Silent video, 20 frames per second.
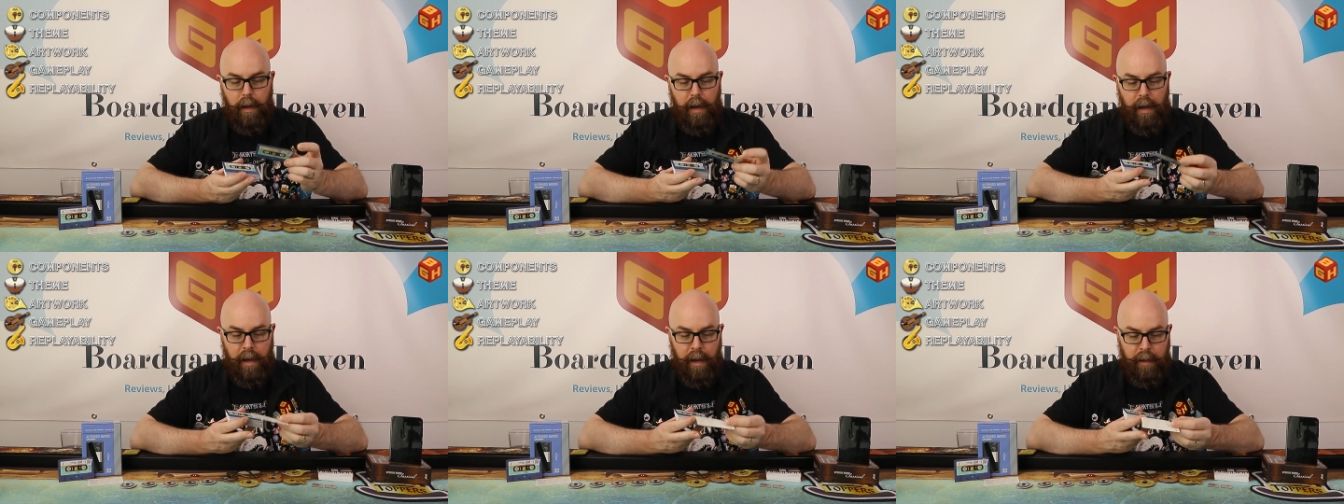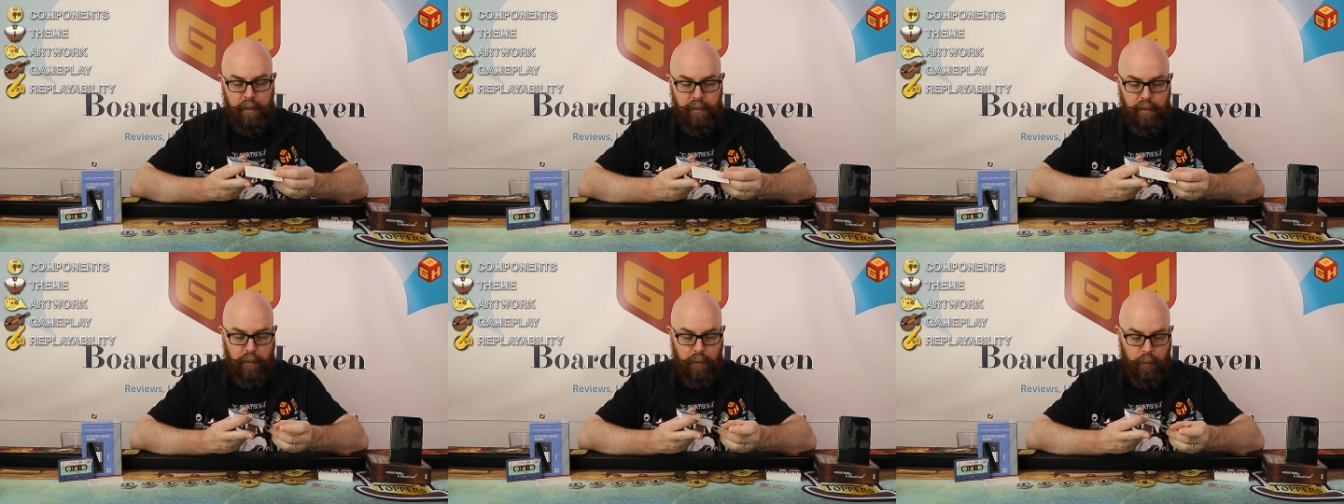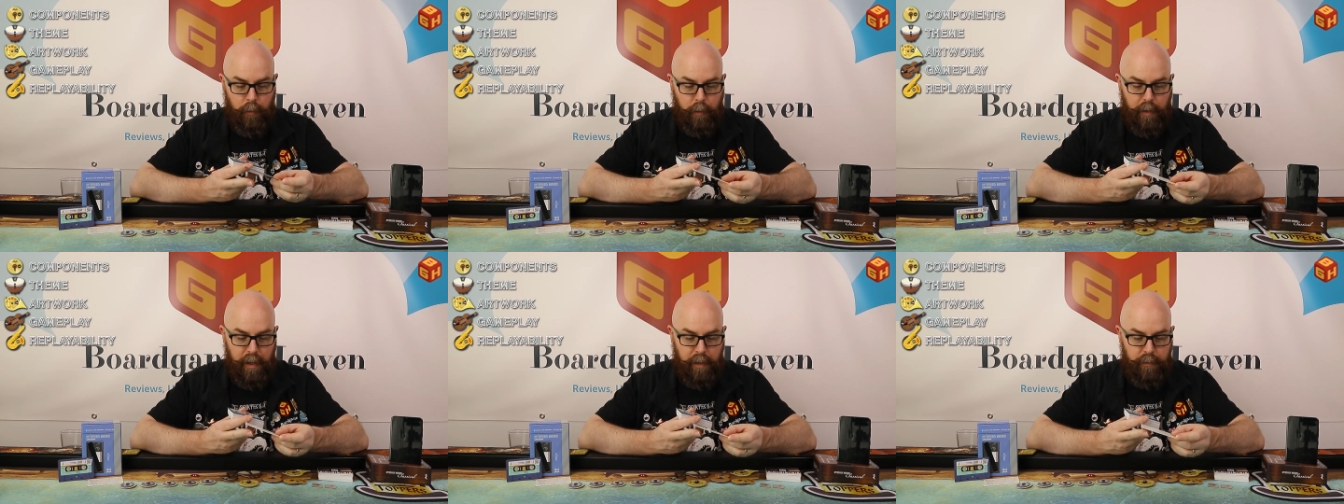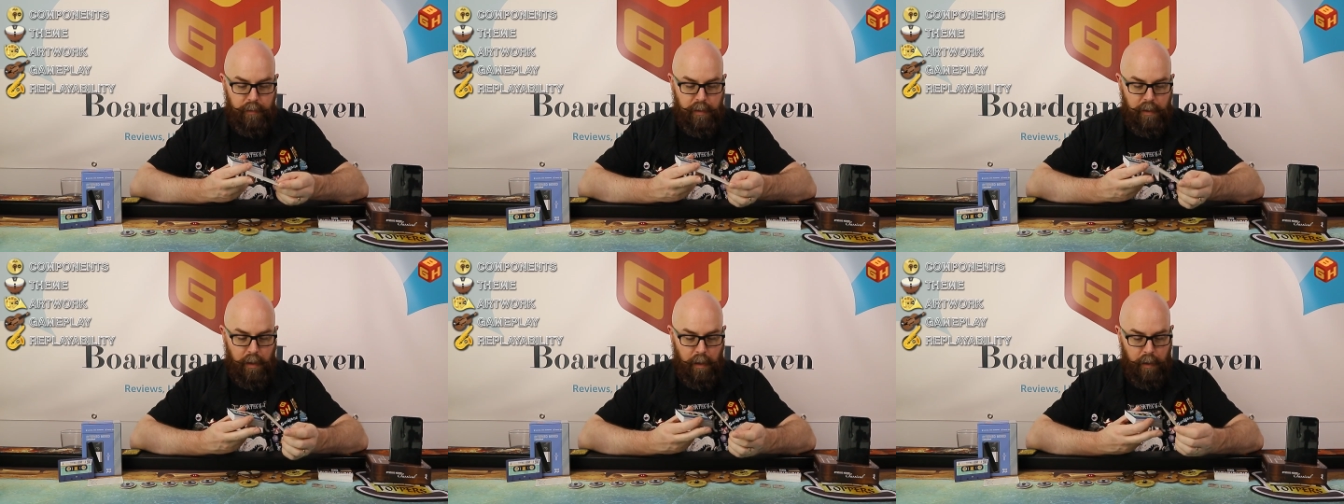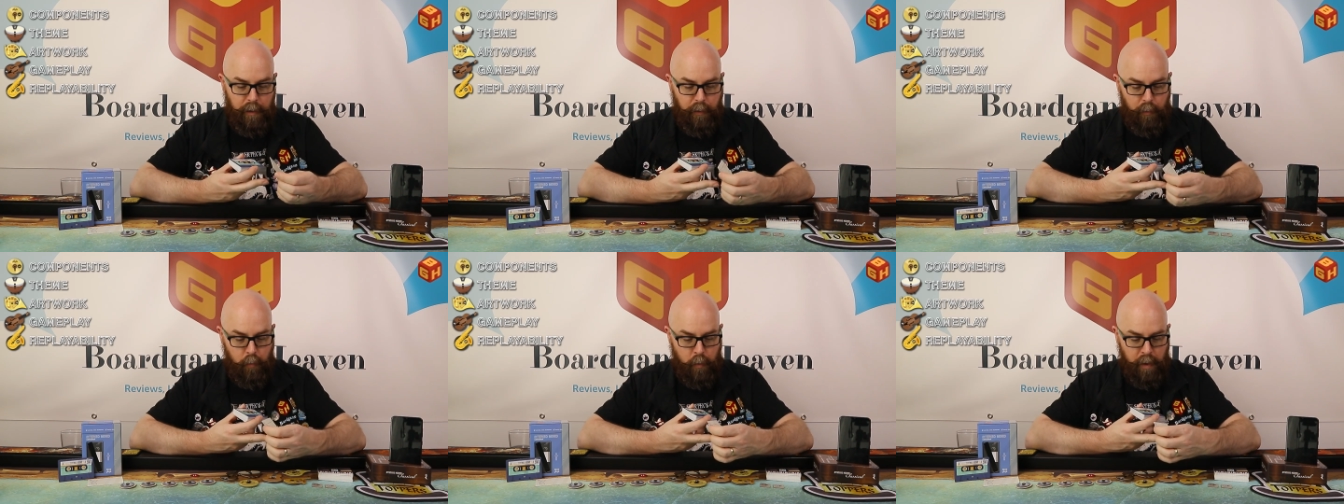and look at the
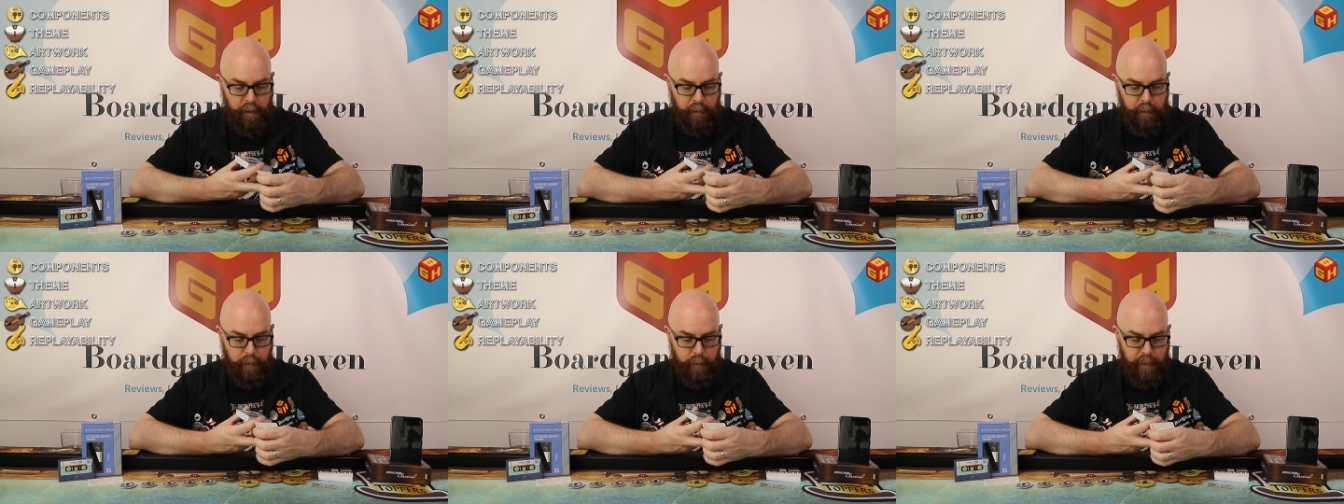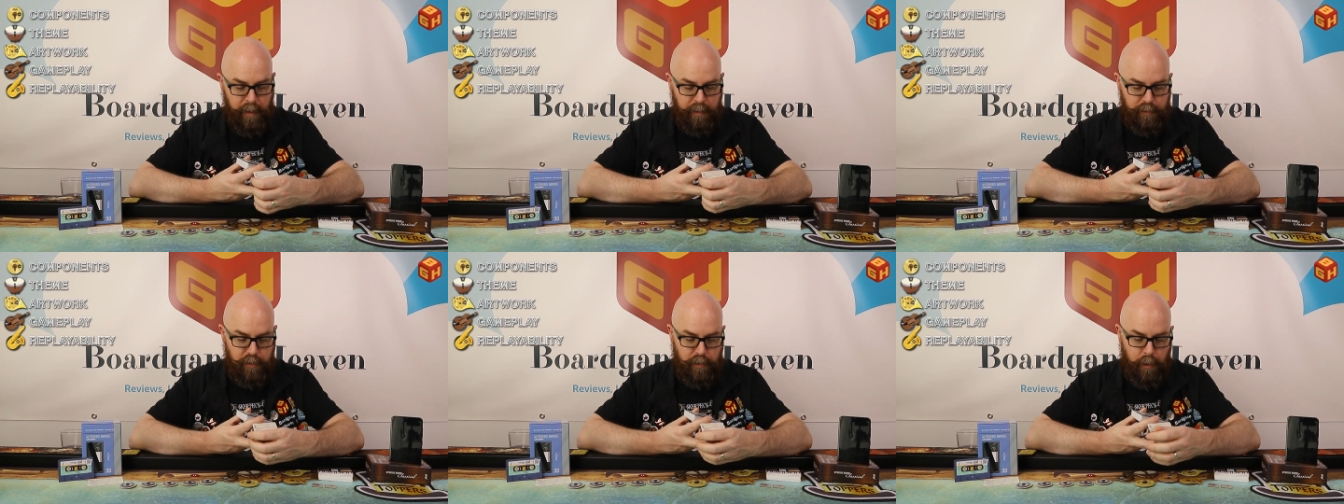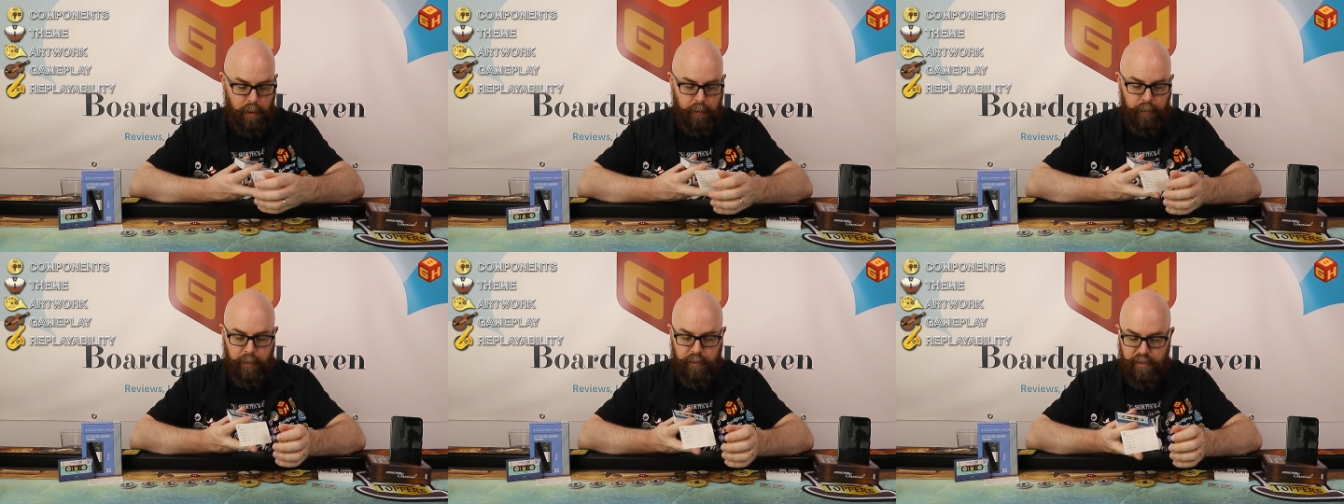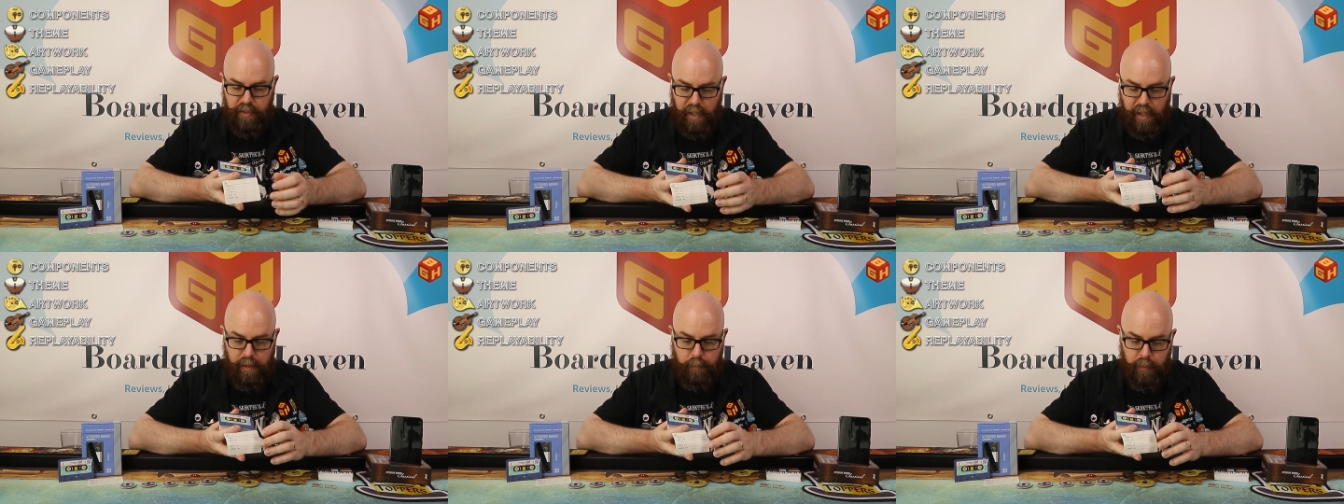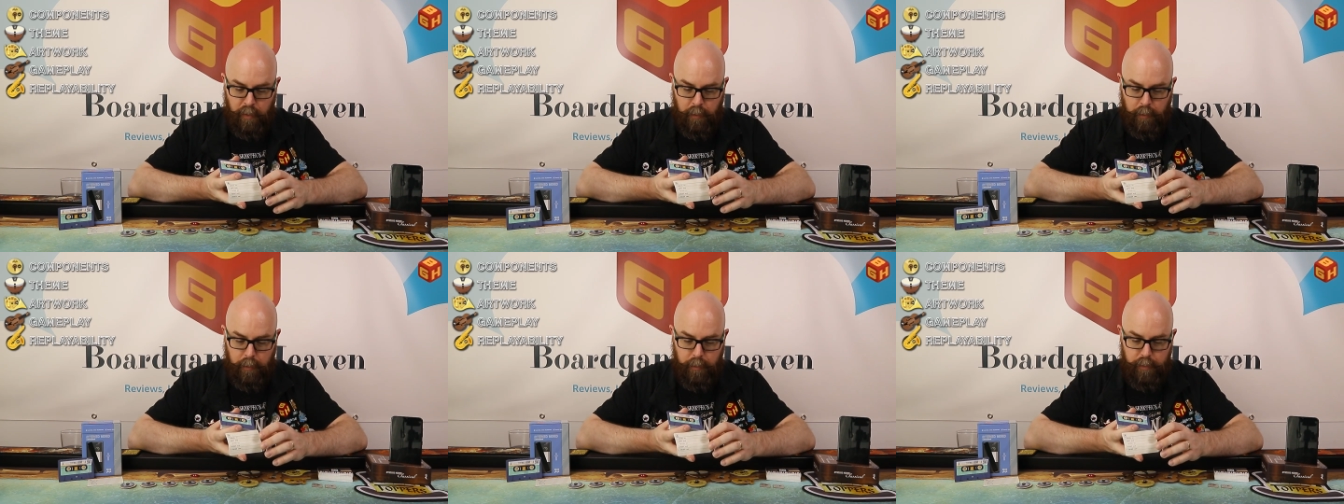other one that's on the
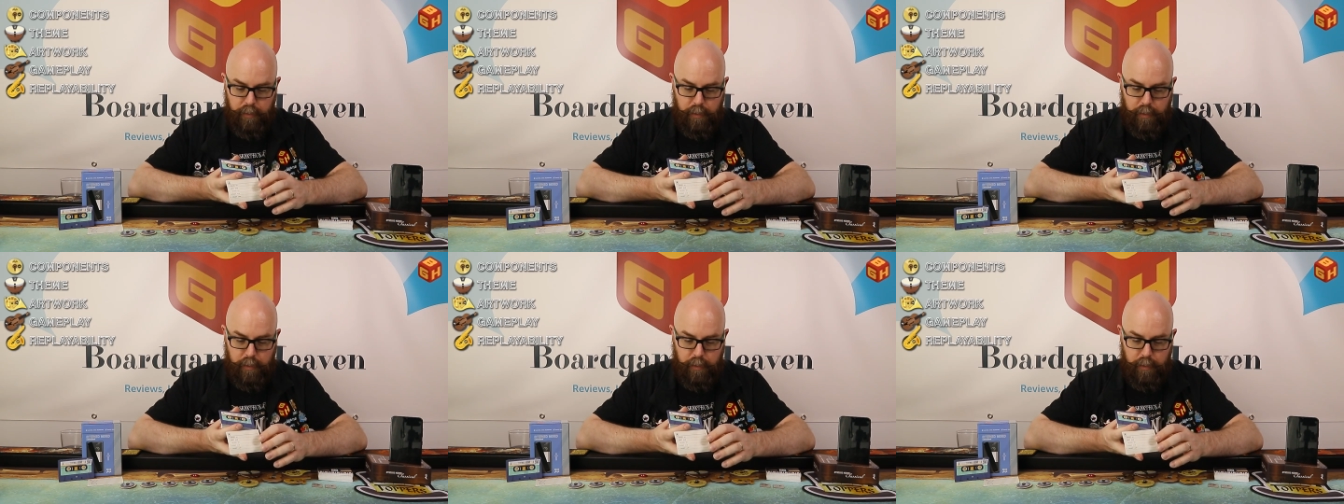table.